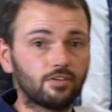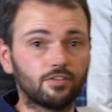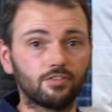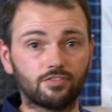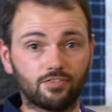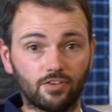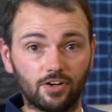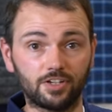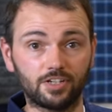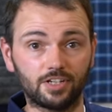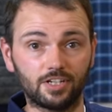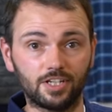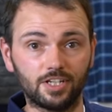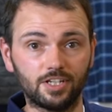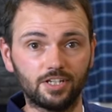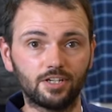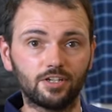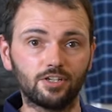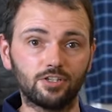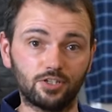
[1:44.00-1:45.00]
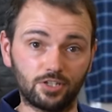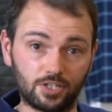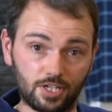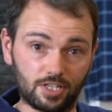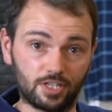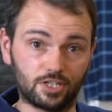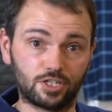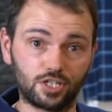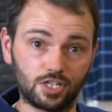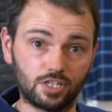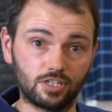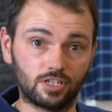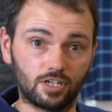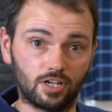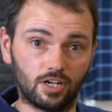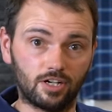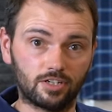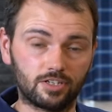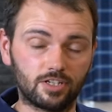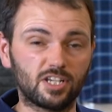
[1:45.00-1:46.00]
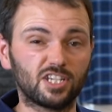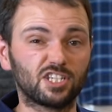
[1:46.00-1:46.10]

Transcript: Finally, you get the chin guard,